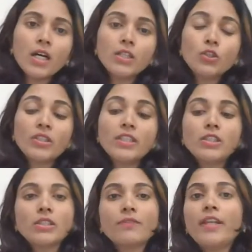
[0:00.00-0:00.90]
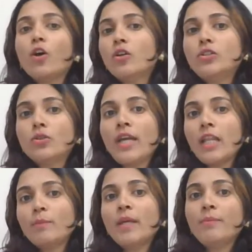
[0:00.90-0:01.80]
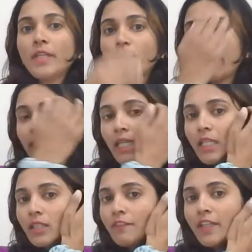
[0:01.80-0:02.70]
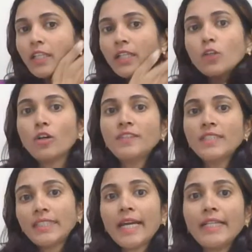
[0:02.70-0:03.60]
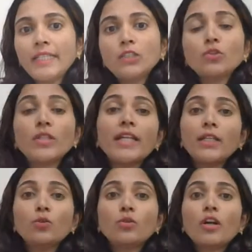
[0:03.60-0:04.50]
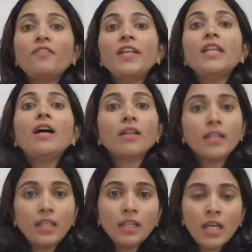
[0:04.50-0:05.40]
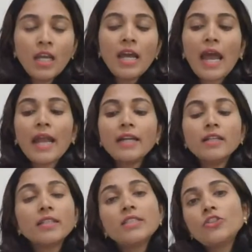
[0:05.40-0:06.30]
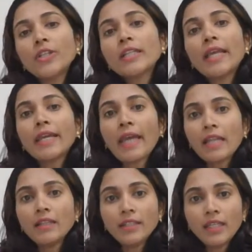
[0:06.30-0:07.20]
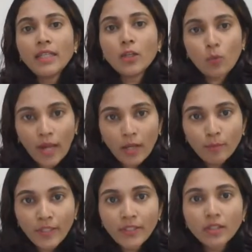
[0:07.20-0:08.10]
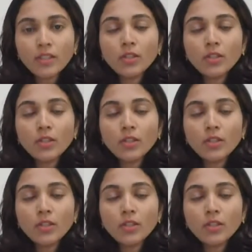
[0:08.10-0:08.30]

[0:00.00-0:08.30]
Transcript: So this will also help them in maintaining the feeling of satiety so that they do not feel hungry, and restrict their calorie requirement,